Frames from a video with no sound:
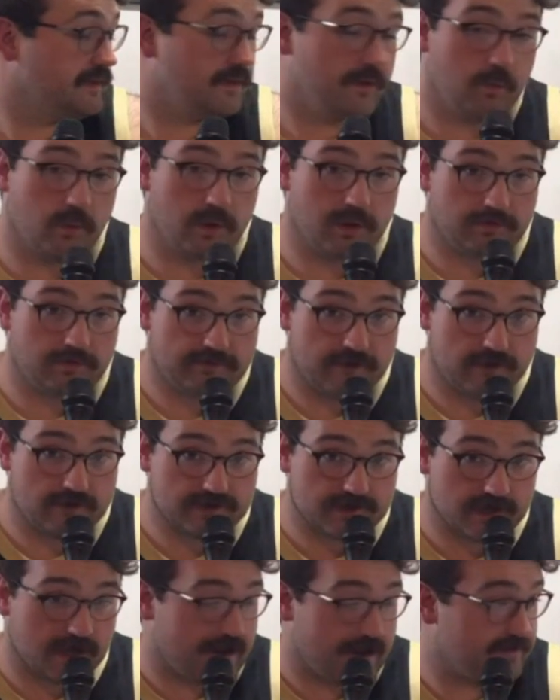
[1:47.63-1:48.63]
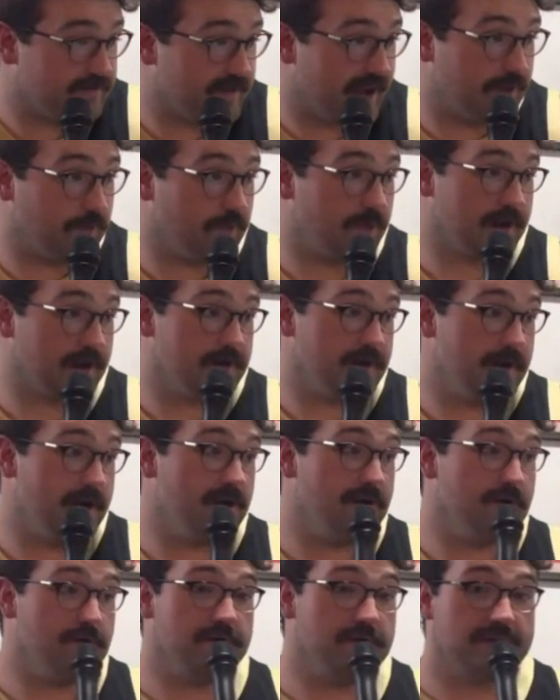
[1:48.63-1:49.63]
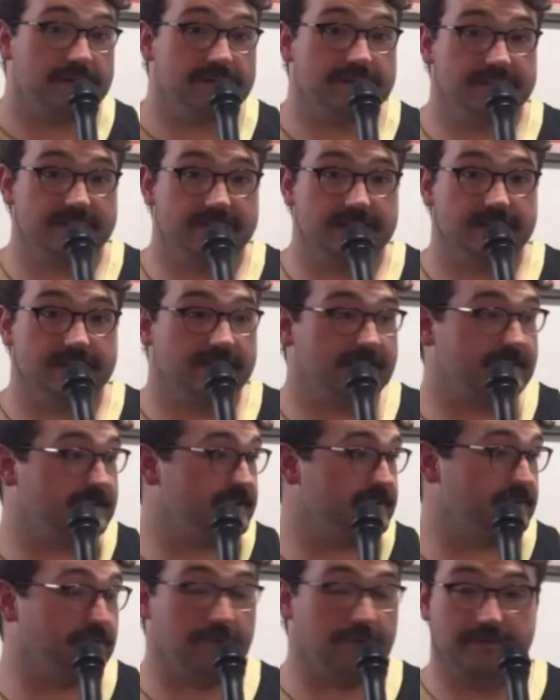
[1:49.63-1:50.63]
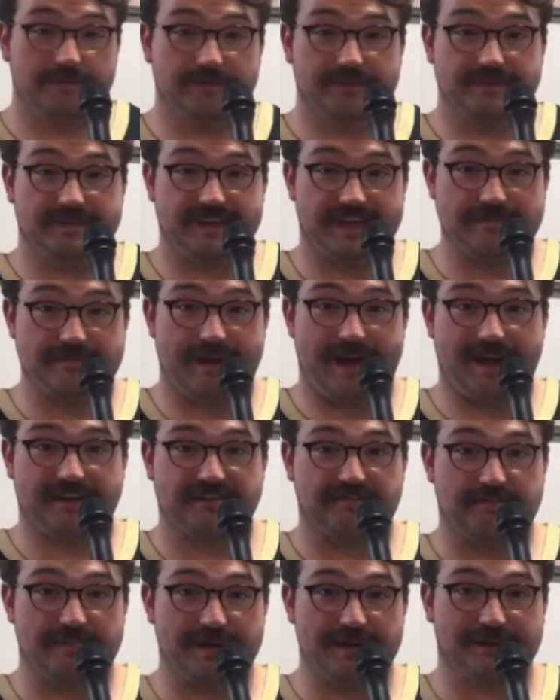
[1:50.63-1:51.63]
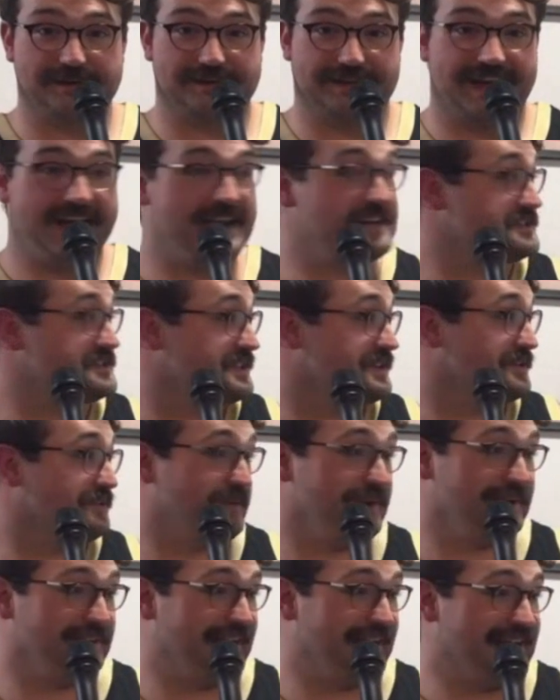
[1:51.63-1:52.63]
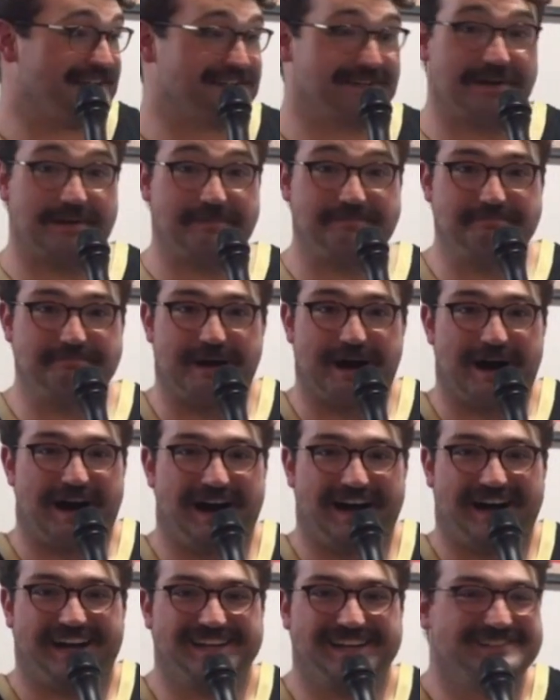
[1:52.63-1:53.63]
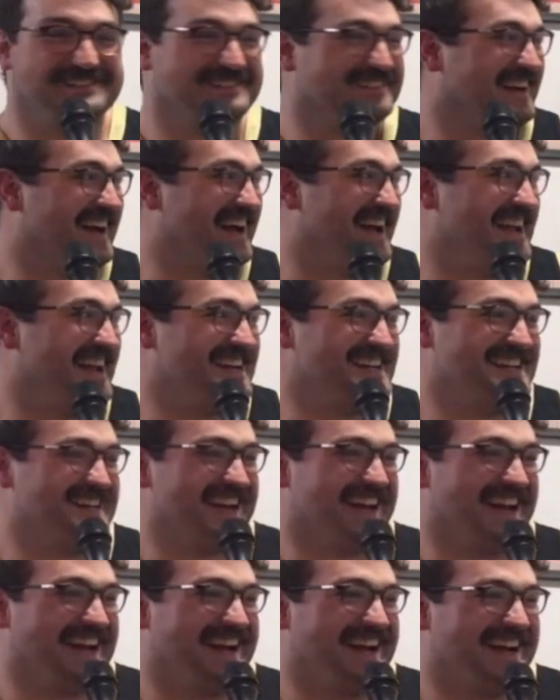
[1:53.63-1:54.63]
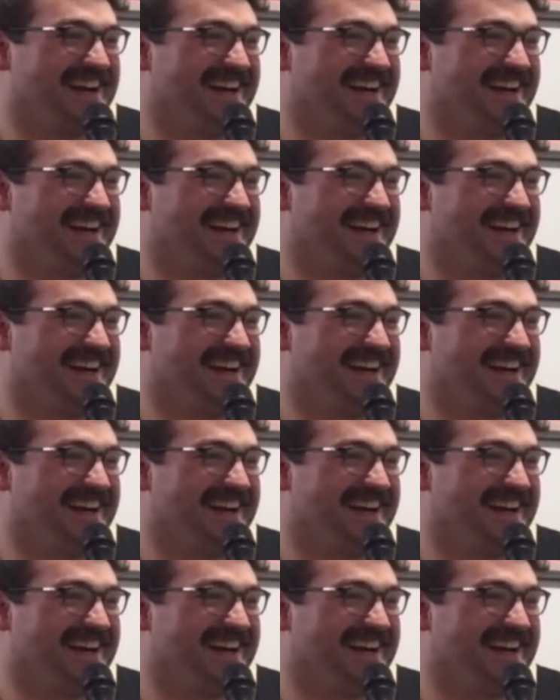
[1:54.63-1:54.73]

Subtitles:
Well, first off, I want to note the amount of Miller Lights that Will has on pod right now.